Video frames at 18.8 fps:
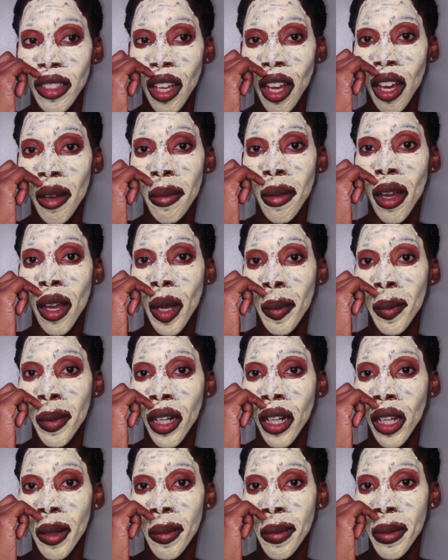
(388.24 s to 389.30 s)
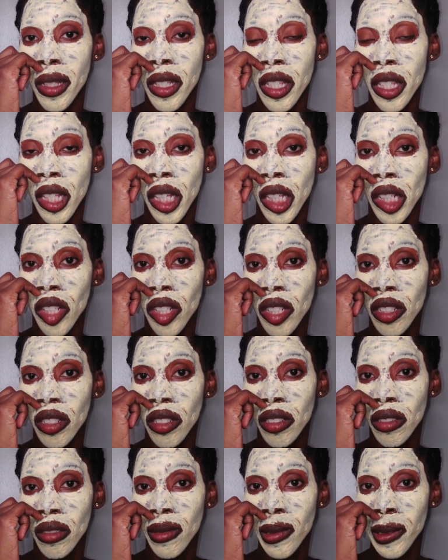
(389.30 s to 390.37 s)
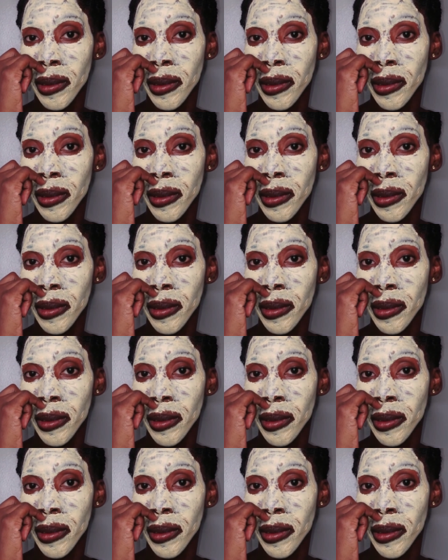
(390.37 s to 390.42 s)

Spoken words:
Y'all, my upper lip is itching.